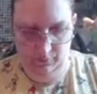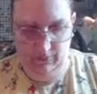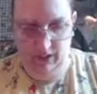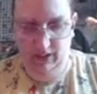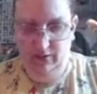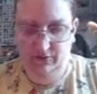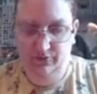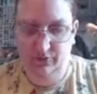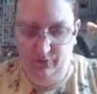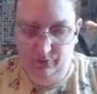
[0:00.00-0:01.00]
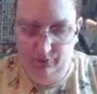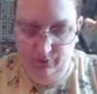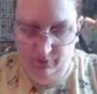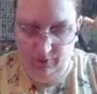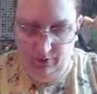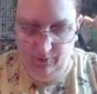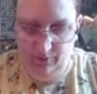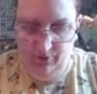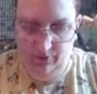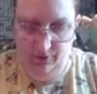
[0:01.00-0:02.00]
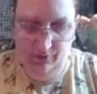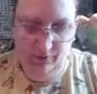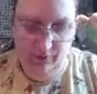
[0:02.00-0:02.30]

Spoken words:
eat our food, me and my brother.